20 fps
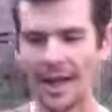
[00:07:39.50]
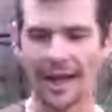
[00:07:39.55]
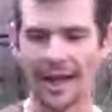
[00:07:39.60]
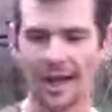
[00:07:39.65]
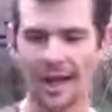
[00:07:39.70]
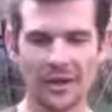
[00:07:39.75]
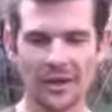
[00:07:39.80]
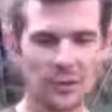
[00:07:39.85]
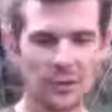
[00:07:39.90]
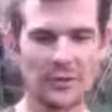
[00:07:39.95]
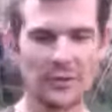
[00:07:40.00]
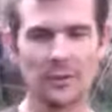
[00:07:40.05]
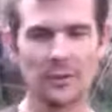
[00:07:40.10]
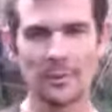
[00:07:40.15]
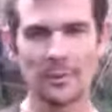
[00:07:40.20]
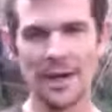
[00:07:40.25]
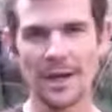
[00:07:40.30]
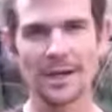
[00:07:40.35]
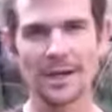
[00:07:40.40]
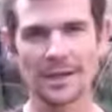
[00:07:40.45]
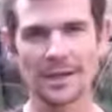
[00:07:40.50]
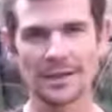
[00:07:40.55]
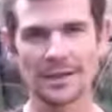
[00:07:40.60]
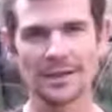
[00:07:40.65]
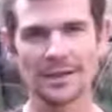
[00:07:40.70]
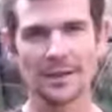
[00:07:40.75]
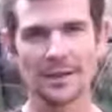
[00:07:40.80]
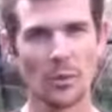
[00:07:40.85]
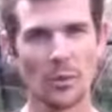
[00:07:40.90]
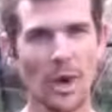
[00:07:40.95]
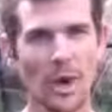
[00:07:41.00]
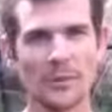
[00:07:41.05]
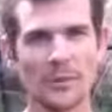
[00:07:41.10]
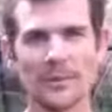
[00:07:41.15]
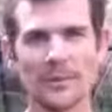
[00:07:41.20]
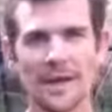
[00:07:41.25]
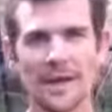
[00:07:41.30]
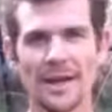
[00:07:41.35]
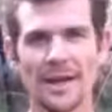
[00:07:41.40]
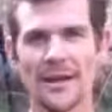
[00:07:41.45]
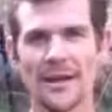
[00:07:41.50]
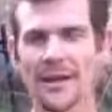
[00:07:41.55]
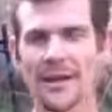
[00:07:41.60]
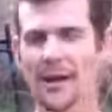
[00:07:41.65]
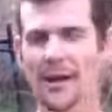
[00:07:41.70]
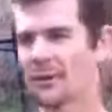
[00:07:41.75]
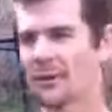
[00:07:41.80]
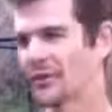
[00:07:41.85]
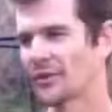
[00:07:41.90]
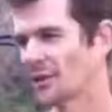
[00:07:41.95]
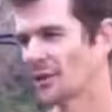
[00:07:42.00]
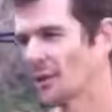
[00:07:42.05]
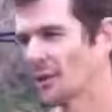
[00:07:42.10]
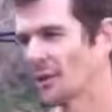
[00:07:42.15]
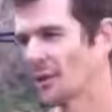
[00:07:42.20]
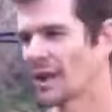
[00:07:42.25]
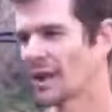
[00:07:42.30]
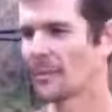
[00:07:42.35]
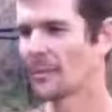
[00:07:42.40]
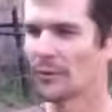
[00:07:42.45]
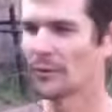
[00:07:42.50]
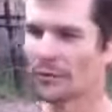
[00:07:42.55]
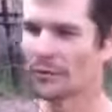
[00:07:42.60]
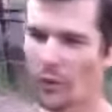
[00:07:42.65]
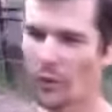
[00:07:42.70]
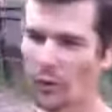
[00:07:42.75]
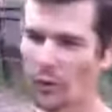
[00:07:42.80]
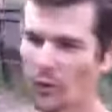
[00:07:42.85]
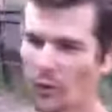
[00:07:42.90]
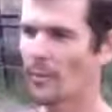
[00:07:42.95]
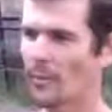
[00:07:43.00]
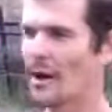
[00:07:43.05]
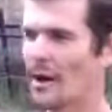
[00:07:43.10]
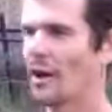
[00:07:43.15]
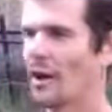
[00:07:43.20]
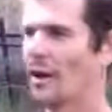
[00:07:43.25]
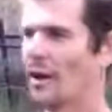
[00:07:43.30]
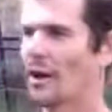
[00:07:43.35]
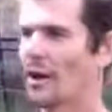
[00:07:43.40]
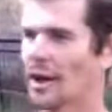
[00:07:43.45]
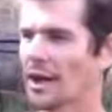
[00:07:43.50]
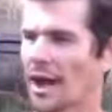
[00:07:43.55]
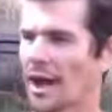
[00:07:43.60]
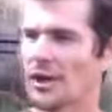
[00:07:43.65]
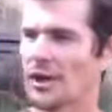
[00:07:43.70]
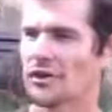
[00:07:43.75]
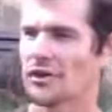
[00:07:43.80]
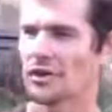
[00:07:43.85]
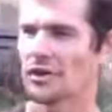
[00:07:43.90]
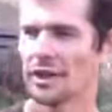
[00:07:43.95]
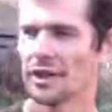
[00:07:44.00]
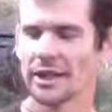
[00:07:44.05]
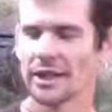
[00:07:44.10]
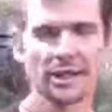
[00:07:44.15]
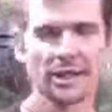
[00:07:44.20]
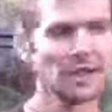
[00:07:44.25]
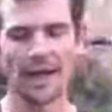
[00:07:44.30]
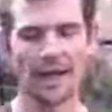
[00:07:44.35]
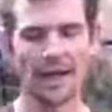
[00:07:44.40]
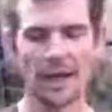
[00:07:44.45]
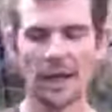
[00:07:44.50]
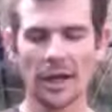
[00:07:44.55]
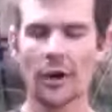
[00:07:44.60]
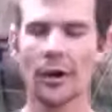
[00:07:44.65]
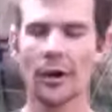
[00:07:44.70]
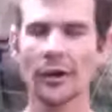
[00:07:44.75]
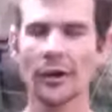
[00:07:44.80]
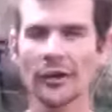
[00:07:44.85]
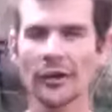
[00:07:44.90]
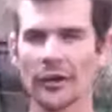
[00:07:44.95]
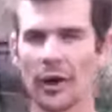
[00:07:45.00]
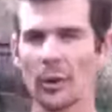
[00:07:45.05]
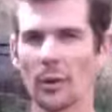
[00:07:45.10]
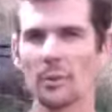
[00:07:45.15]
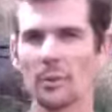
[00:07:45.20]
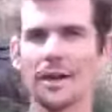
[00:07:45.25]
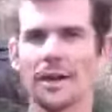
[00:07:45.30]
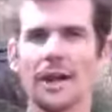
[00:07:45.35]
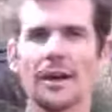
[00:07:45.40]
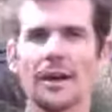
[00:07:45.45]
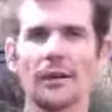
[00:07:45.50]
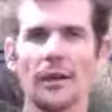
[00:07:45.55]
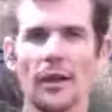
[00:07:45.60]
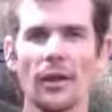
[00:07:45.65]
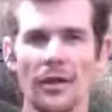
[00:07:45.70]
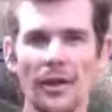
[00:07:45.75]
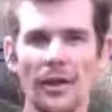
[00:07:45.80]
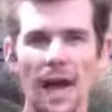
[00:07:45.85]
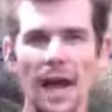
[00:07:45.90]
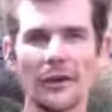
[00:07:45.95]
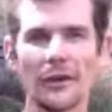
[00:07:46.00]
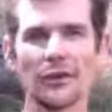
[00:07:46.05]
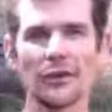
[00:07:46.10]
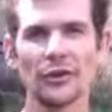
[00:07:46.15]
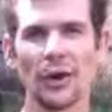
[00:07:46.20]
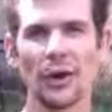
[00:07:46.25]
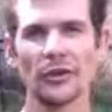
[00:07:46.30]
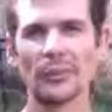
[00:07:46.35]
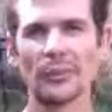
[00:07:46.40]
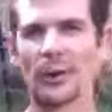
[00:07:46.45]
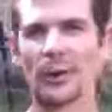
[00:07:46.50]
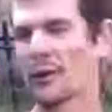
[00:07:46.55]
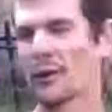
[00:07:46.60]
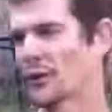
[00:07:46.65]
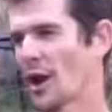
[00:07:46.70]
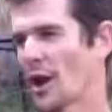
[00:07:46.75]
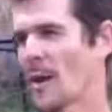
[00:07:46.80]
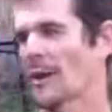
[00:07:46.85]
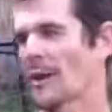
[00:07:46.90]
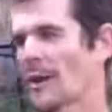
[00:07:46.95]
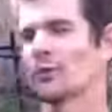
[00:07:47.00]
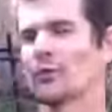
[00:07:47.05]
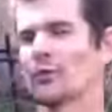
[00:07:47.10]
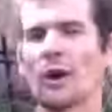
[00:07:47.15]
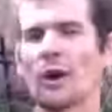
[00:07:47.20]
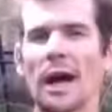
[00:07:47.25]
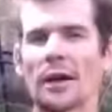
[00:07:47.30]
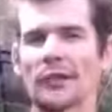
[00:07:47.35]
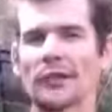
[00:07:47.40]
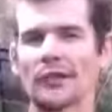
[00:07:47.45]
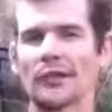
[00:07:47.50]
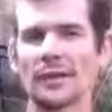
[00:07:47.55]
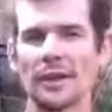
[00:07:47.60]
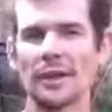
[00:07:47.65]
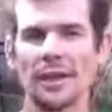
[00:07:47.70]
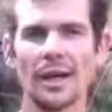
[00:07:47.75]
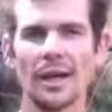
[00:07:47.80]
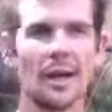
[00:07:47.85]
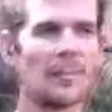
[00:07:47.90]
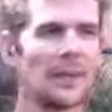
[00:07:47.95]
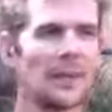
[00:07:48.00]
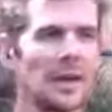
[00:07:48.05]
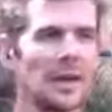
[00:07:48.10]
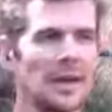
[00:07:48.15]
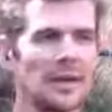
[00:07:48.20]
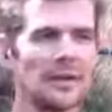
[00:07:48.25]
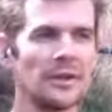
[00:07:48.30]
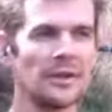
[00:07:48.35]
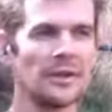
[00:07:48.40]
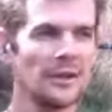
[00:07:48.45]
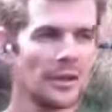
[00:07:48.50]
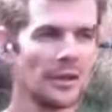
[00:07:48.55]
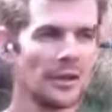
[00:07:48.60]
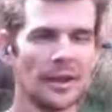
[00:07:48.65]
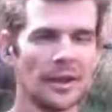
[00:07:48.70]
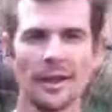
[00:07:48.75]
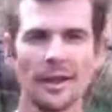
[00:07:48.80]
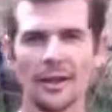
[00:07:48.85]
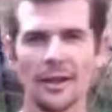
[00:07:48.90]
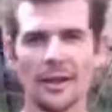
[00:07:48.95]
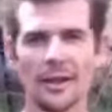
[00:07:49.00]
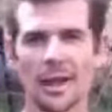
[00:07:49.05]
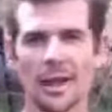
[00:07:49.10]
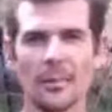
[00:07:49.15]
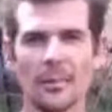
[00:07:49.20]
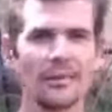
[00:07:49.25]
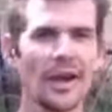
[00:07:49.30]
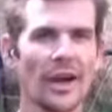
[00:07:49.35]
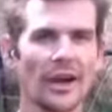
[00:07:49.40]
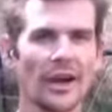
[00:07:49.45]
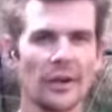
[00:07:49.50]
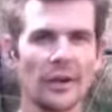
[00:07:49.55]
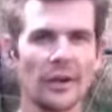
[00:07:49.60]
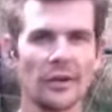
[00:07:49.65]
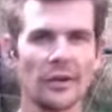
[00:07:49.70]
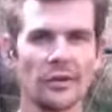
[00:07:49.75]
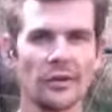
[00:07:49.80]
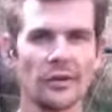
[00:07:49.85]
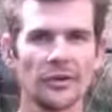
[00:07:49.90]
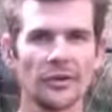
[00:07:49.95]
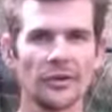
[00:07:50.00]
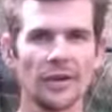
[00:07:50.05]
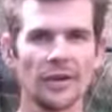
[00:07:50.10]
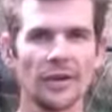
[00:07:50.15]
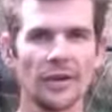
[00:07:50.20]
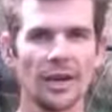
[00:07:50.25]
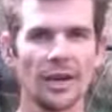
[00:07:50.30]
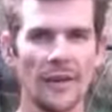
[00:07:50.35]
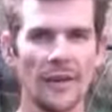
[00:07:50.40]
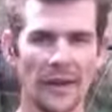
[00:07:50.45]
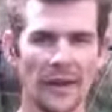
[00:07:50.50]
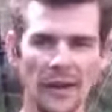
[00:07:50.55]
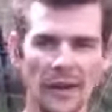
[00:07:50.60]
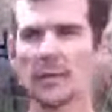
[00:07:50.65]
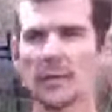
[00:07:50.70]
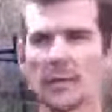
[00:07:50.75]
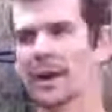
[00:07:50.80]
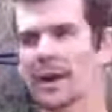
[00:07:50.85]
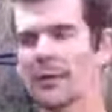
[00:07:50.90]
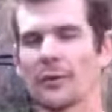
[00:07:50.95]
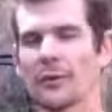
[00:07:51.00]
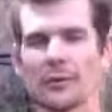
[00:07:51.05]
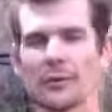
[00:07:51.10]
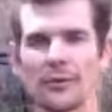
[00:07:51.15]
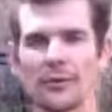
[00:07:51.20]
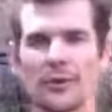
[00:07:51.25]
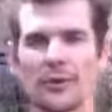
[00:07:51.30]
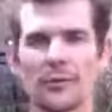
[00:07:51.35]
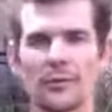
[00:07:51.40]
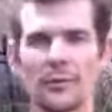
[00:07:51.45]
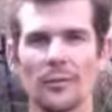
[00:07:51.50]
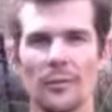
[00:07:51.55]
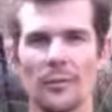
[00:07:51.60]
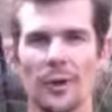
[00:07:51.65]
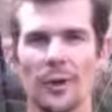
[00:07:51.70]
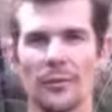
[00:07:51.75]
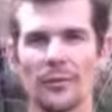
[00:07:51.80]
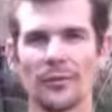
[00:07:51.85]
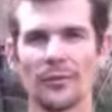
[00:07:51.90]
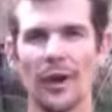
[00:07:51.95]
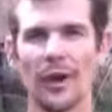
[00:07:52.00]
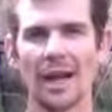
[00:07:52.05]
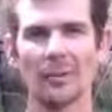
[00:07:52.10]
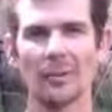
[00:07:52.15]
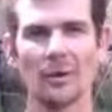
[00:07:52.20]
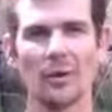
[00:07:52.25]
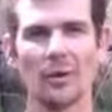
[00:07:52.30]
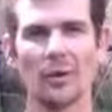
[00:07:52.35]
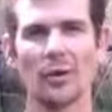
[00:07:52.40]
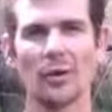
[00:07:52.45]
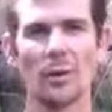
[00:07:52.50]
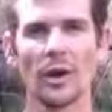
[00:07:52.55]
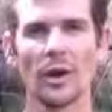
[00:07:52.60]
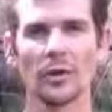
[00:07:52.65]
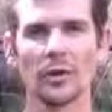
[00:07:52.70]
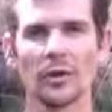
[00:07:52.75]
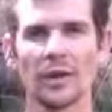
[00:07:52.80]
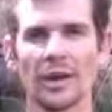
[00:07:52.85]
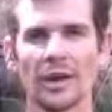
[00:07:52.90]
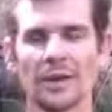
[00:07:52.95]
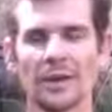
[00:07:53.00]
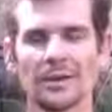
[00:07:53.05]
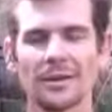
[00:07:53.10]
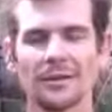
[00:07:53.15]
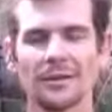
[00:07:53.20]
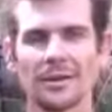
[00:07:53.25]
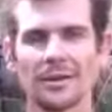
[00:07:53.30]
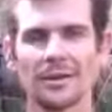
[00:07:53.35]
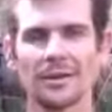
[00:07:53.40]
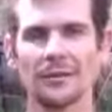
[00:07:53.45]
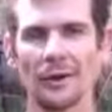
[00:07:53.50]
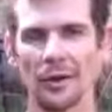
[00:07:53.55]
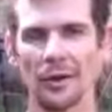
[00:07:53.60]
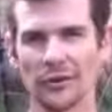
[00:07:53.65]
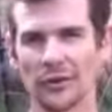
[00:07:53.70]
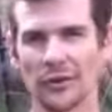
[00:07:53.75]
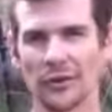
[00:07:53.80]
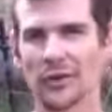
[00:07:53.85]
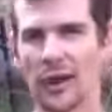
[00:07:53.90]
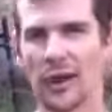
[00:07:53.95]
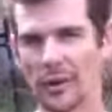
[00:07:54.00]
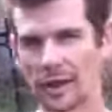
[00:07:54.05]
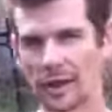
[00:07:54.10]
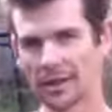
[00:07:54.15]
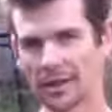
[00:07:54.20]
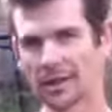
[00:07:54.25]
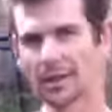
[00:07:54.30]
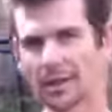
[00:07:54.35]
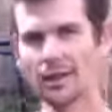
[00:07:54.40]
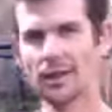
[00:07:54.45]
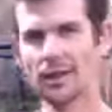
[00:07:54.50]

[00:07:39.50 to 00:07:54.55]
and I just went from there. Went from there and I was still eating a bit of raw gourmet occasionally. And in hindsight, I would have been a thousand times better off going out to rice and beans and potatoes and then getting back on the fruit when it was available or when I could get it versus going